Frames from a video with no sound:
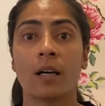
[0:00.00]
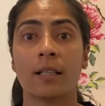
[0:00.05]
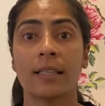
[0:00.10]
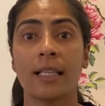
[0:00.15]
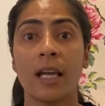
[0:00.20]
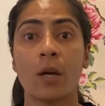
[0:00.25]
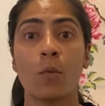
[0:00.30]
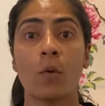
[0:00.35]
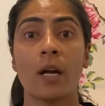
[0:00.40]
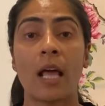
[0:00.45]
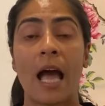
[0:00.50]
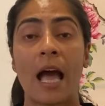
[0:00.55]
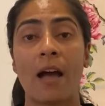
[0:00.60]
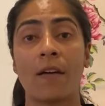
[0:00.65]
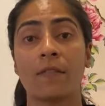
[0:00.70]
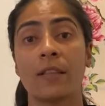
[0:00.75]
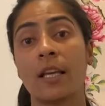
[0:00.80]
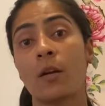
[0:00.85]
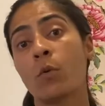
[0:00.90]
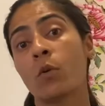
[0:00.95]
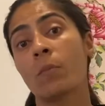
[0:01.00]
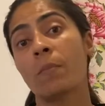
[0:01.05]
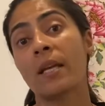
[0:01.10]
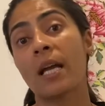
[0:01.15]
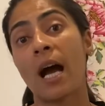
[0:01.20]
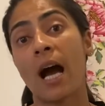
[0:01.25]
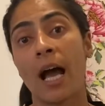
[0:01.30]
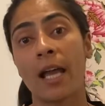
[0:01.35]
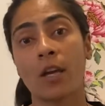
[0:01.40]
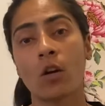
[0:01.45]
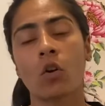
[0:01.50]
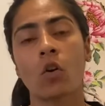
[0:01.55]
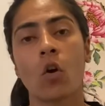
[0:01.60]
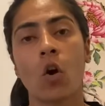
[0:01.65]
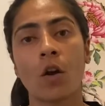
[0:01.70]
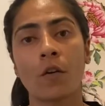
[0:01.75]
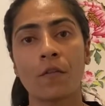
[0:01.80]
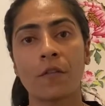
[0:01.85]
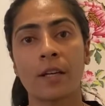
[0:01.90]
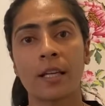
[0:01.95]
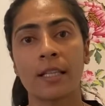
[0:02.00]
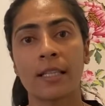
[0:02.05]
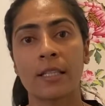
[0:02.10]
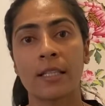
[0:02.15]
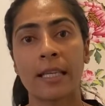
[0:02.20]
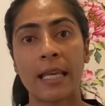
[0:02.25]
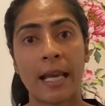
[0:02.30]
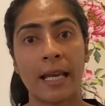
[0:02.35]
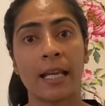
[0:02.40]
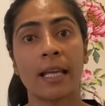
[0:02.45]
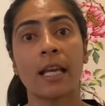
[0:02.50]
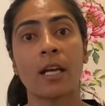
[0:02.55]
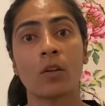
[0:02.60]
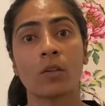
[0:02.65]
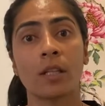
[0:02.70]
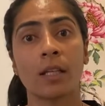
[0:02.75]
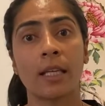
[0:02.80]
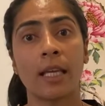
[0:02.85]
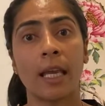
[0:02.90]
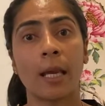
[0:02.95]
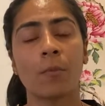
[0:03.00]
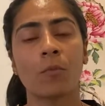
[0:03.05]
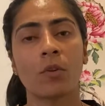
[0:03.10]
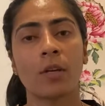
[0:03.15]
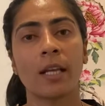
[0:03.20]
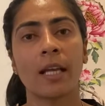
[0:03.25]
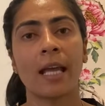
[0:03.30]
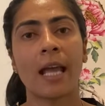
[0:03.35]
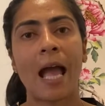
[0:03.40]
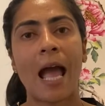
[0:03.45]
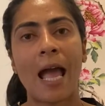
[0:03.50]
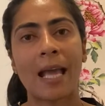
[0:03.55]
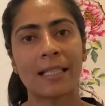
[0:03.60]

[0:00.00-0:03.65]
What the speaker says: They would be high on confidence getting into the game today,